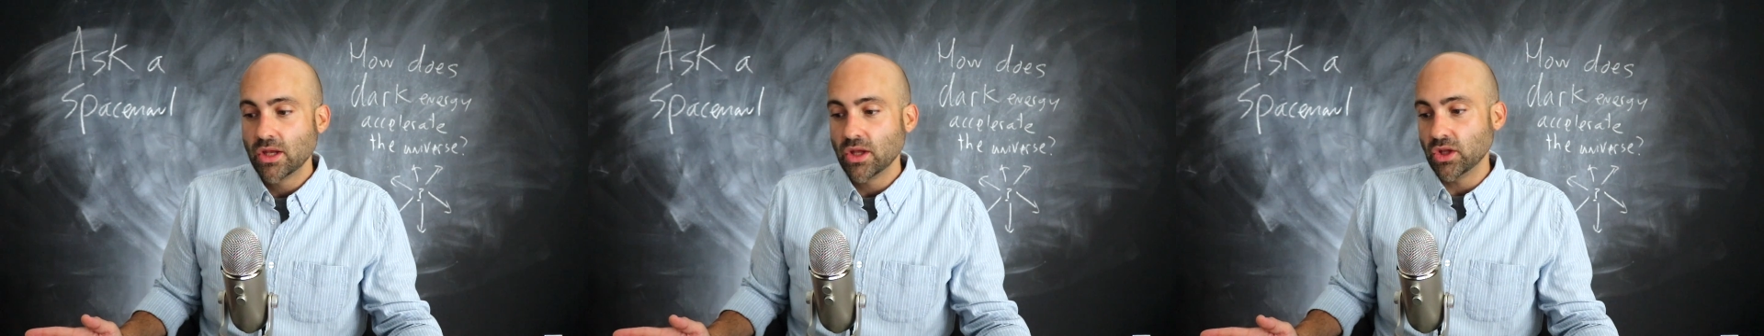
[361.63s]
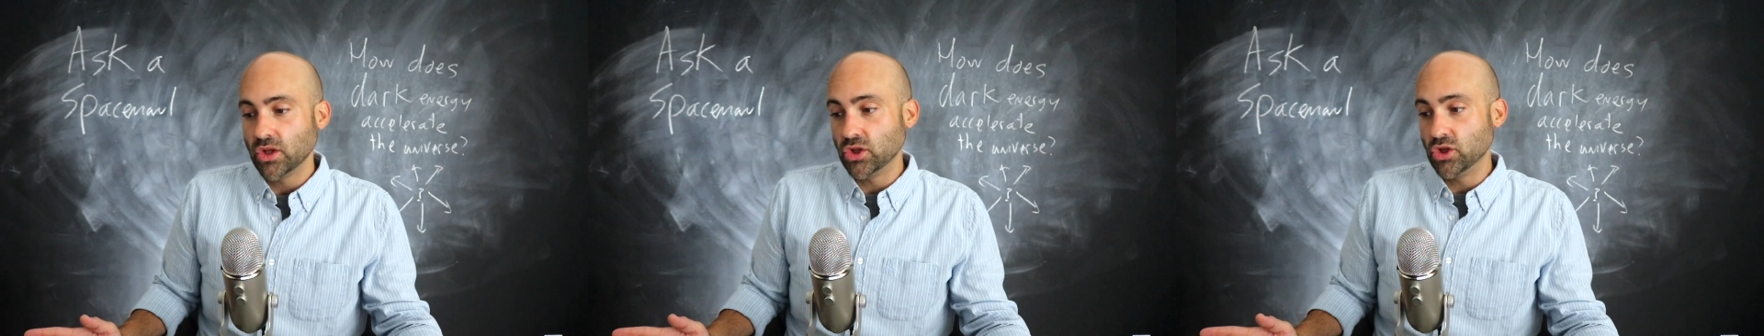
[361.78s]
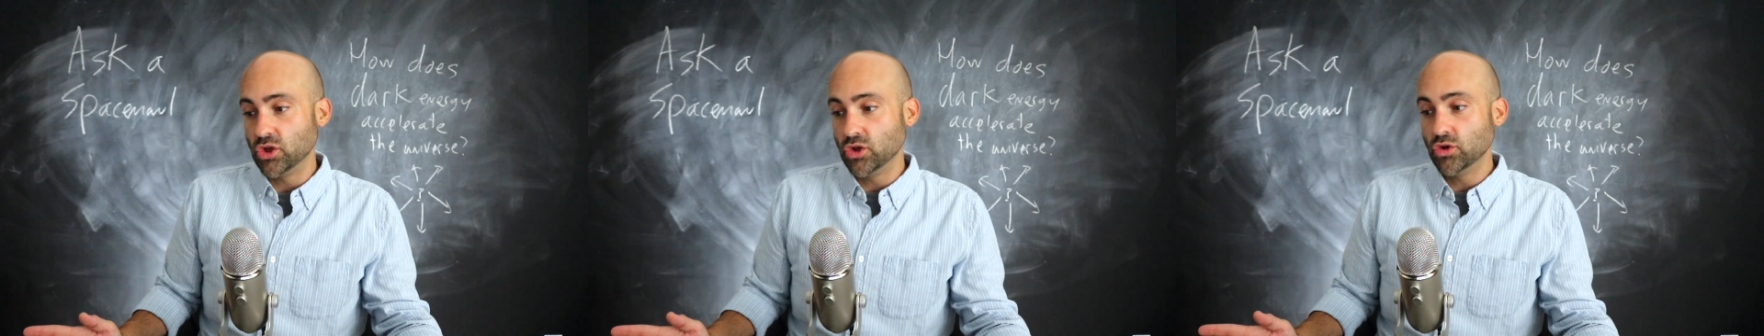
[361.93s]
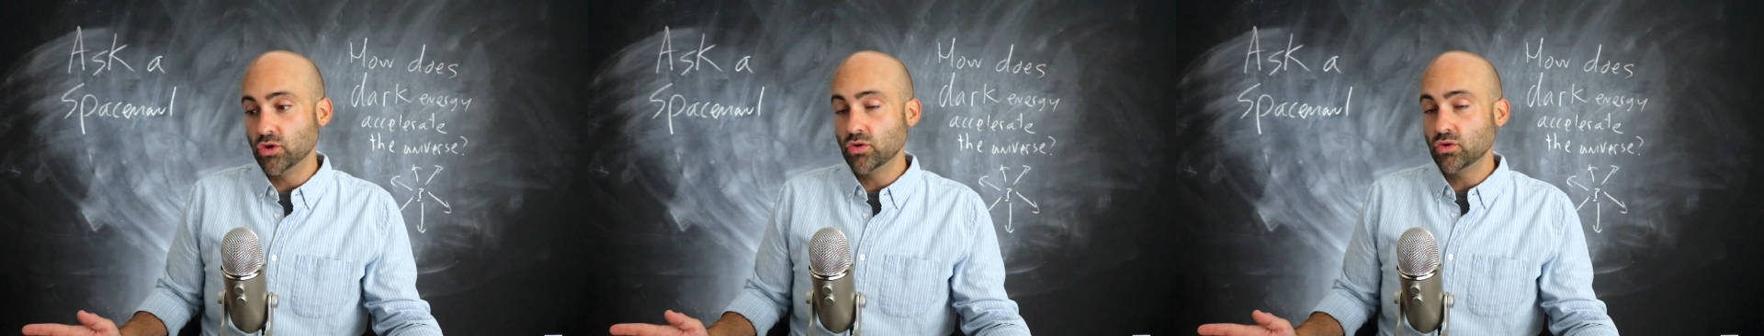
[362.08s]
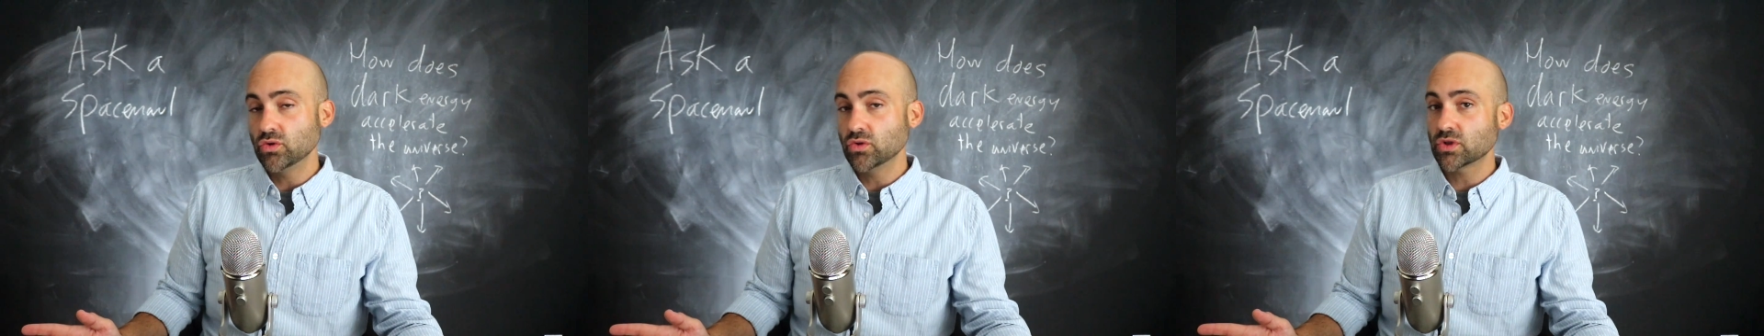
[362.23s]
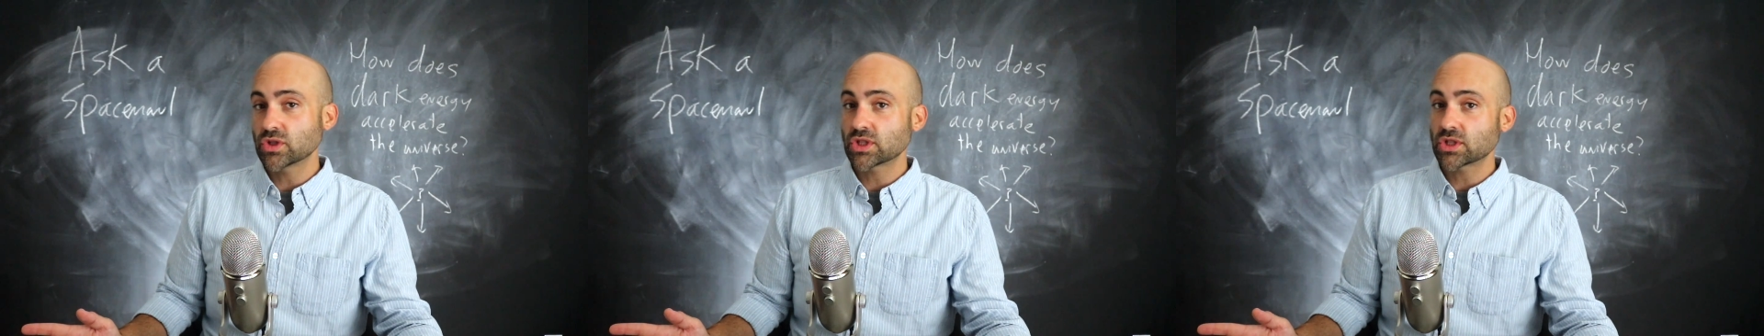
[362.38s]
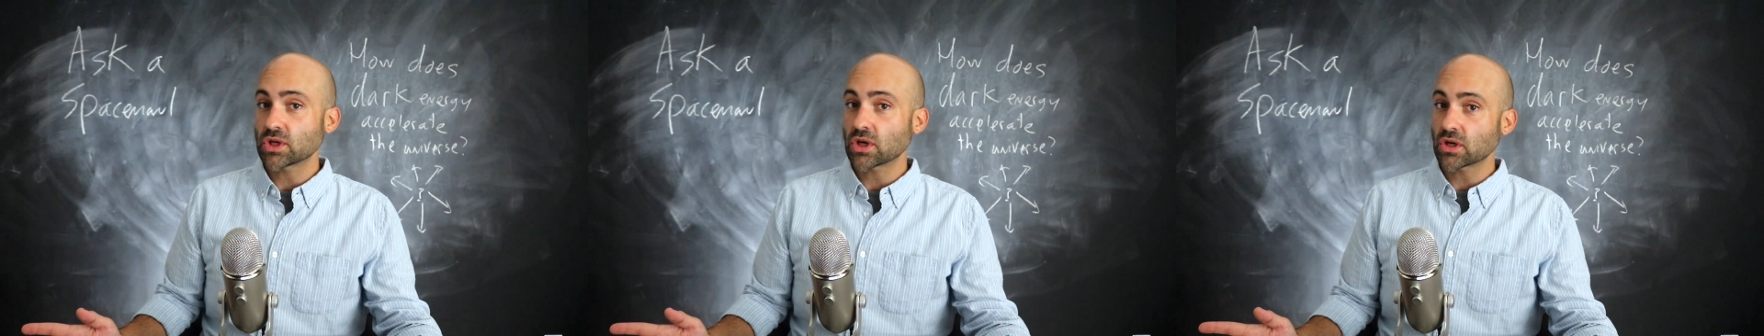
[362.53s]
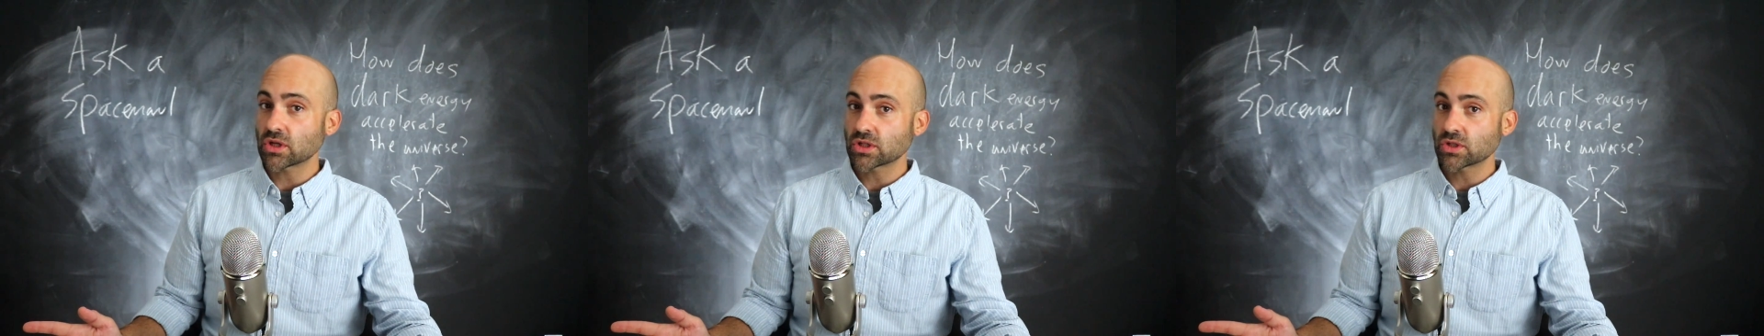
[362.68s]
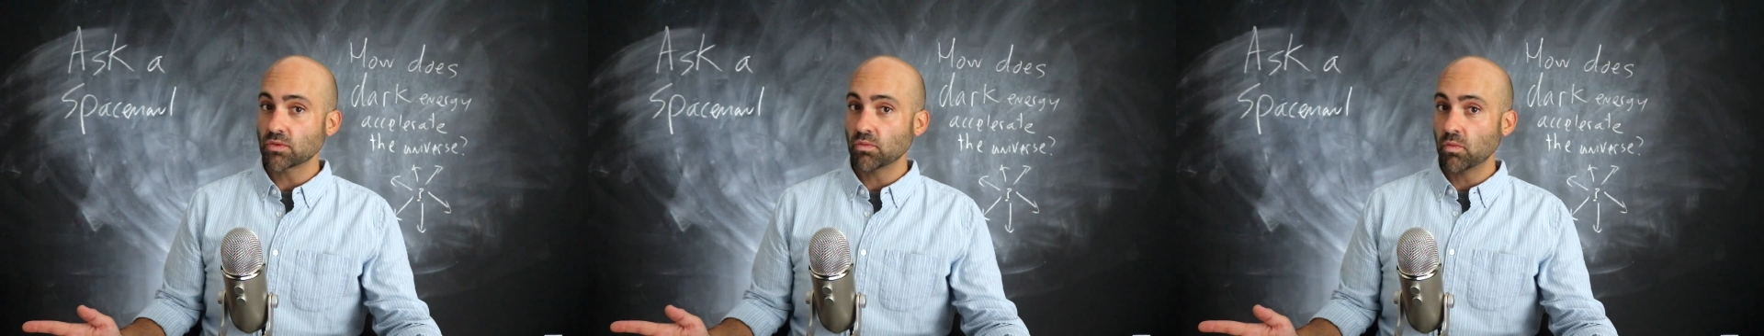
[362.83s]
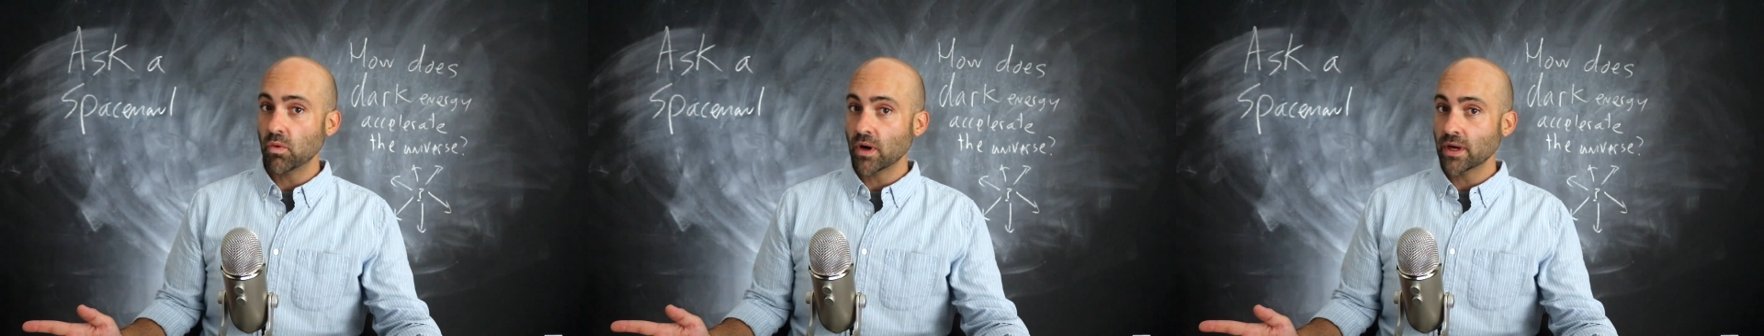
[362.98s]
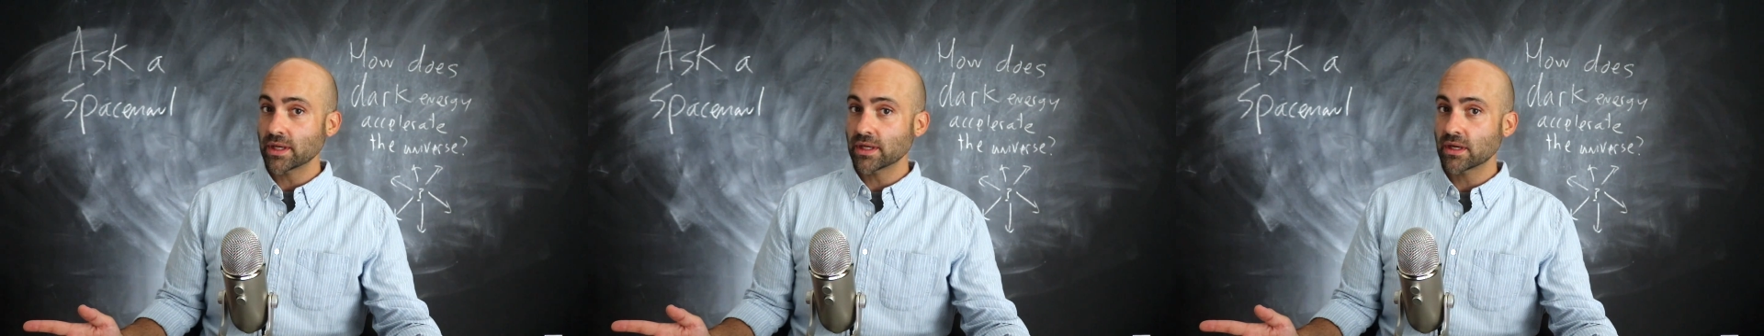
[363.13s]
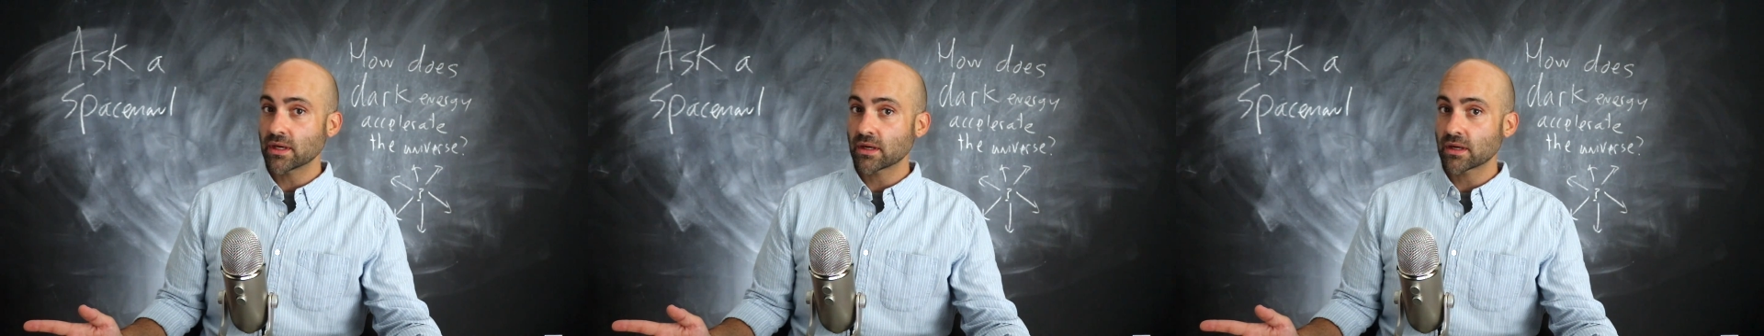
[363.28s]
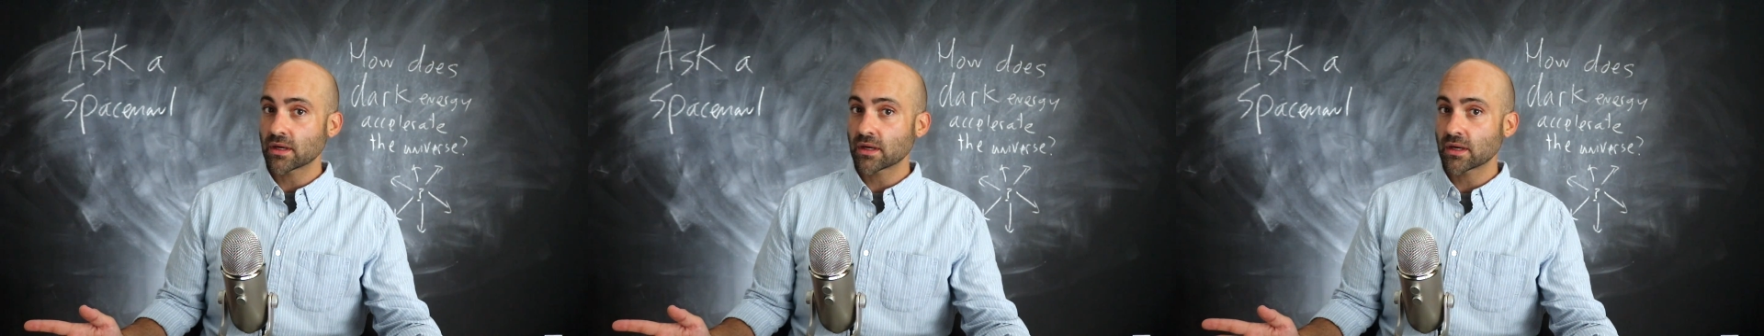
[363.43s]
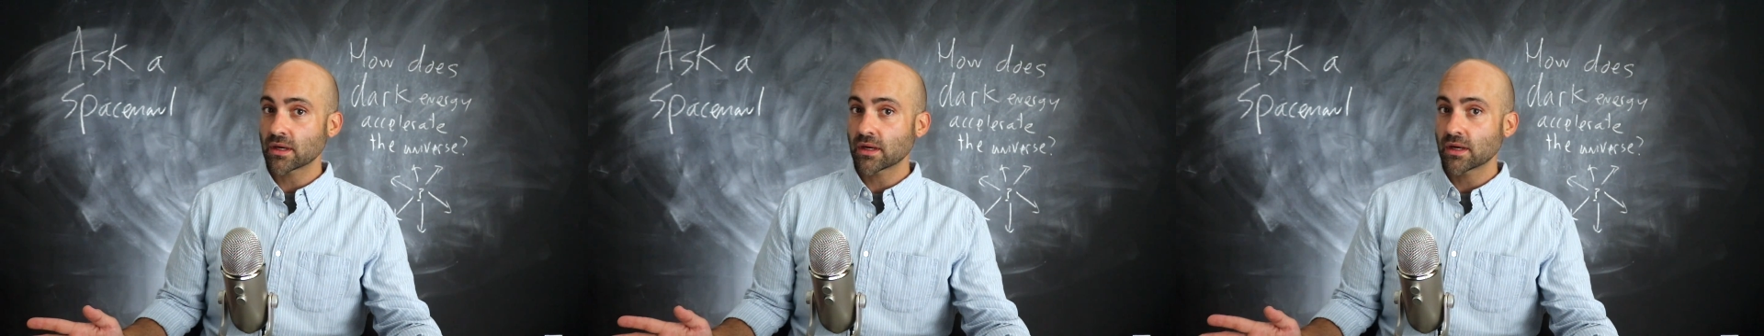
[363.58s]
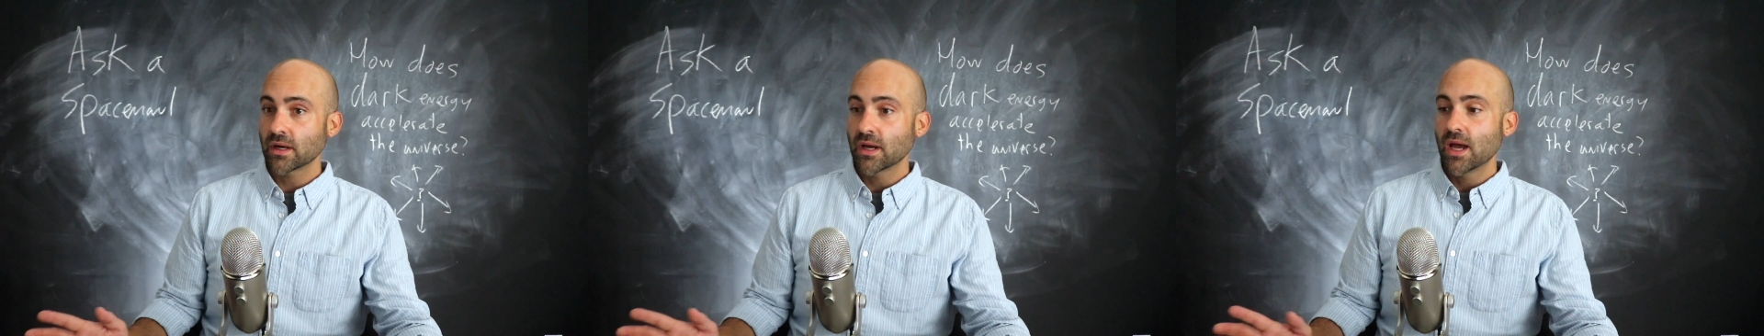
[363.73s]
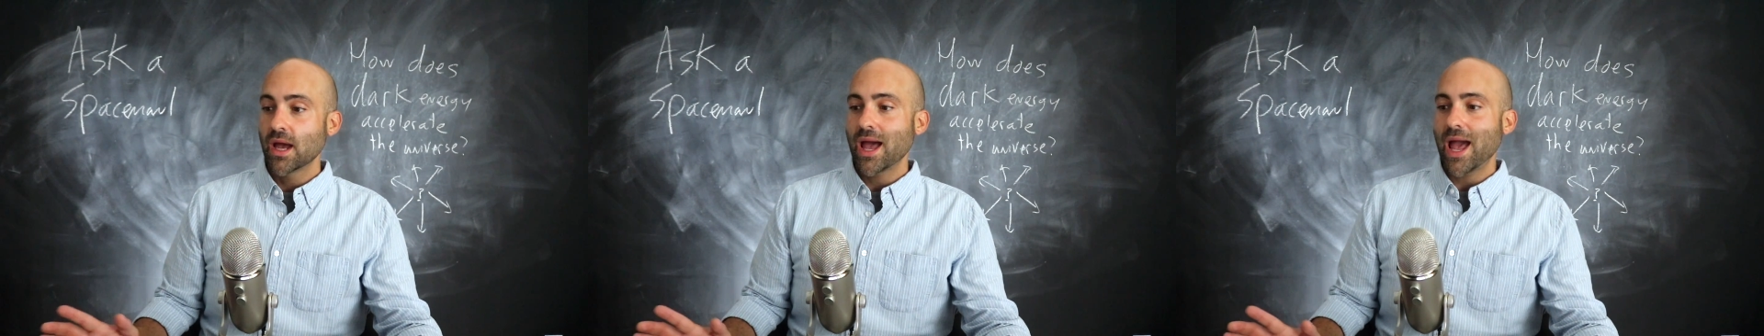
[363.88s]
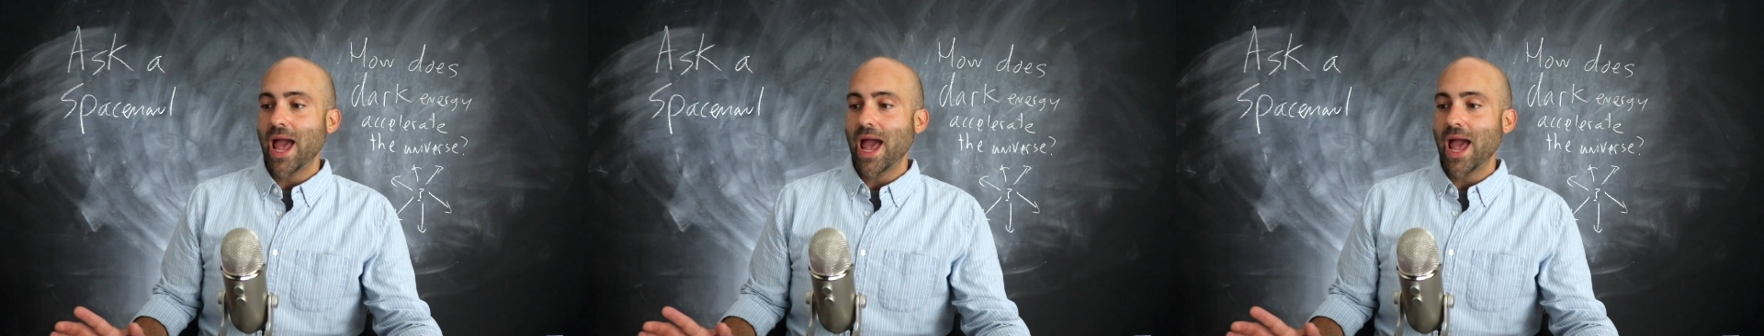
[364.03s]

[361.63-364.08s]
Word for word: you start to wonder